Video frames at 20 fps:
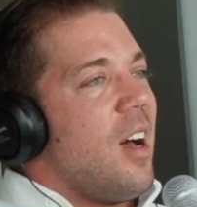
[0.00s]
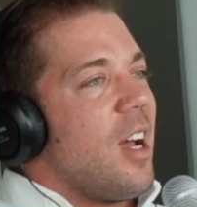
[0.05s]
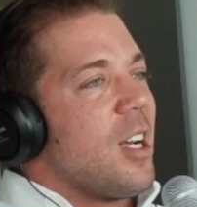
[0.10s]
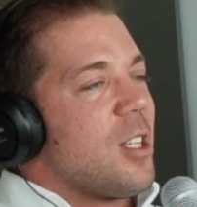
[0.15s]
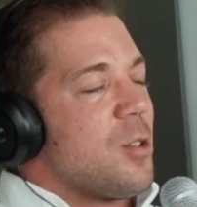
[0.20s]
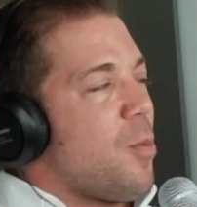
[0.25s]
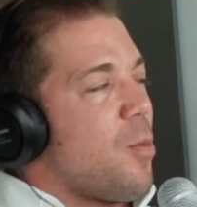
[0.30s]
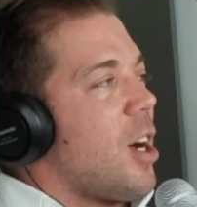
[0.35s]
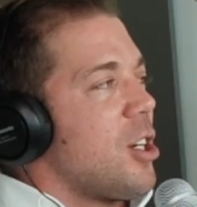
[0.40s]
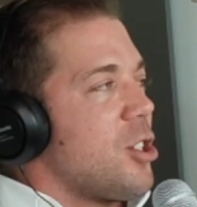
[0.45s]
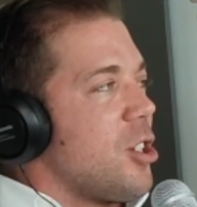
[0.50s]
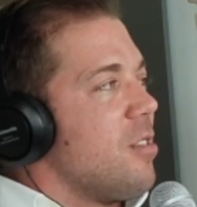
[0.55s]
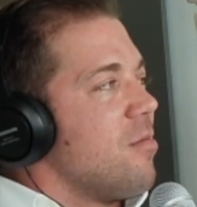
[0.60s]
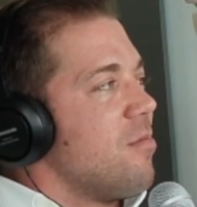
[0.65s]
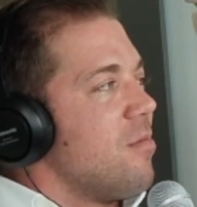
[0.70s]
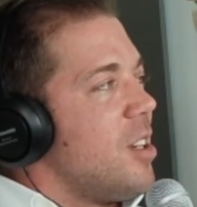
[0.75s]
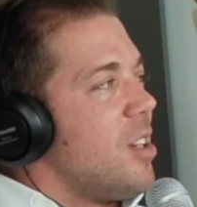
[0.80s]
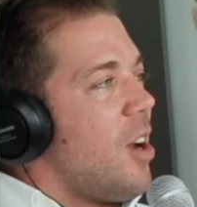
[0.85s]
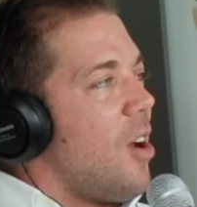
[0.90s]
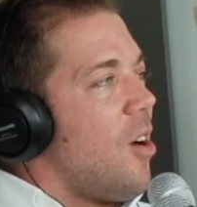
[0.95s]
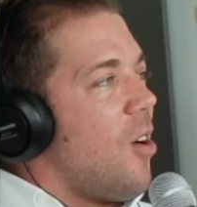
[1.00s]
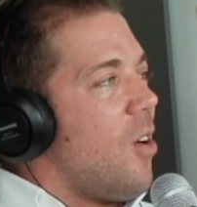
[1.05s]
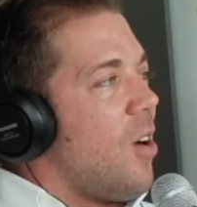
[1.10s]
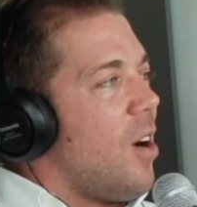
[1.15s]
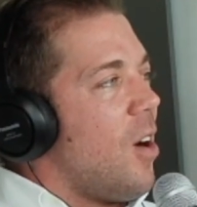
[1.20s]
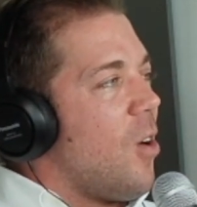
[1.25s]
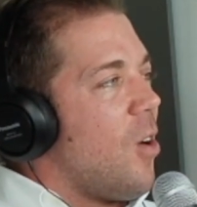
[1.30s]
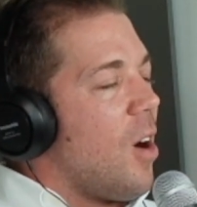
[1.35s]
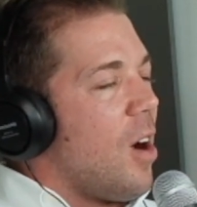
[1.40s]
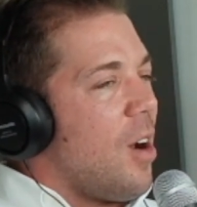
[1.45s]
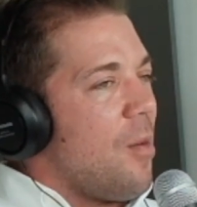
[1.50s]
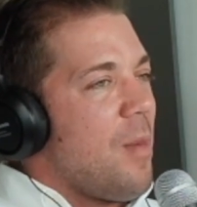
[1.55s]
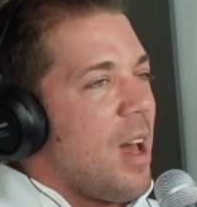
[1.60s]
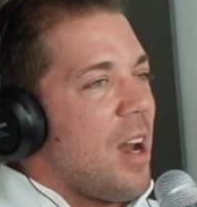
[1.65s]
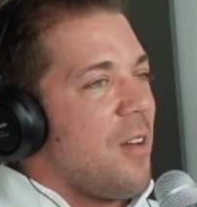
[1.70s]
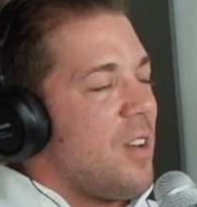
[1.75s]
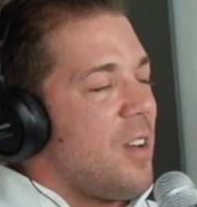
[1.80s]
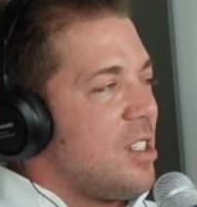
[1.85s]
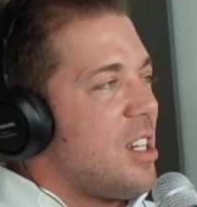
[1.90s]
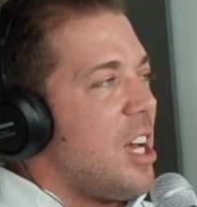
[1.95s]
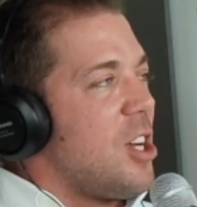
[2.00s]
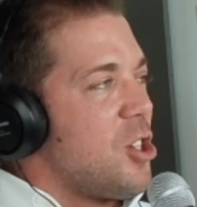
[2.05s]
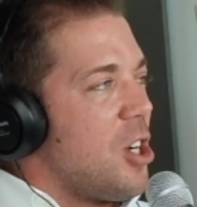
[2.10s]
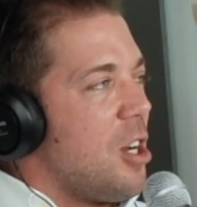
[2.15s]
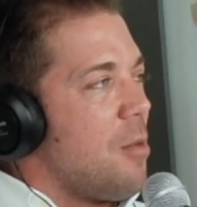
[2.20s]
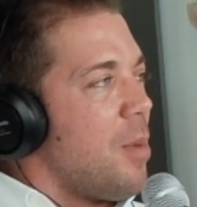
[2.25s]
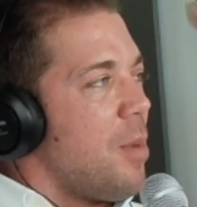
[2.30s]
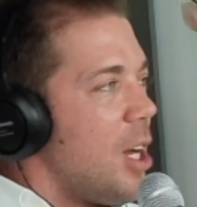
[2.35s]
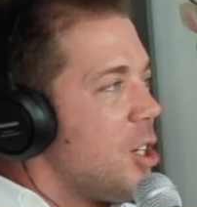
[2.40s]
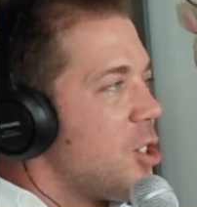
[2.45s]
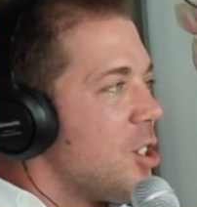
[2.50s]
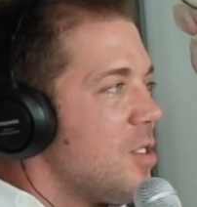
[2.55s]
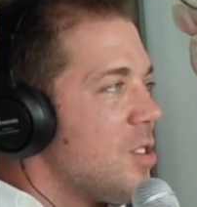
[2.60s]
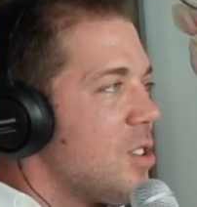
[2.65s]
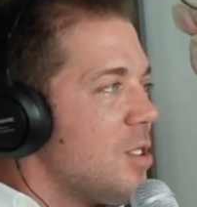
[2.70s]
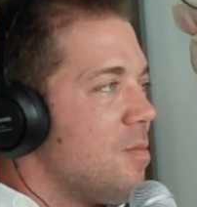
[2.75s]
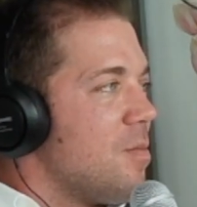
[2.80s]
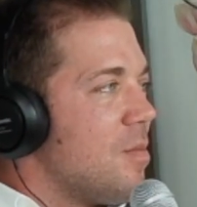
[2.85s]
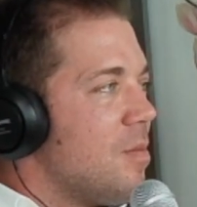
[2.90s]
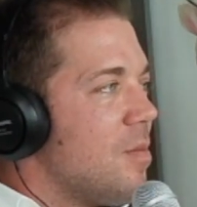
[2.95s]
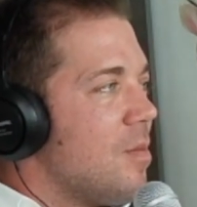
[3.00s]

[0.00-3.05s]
expression, or manifestation in patients.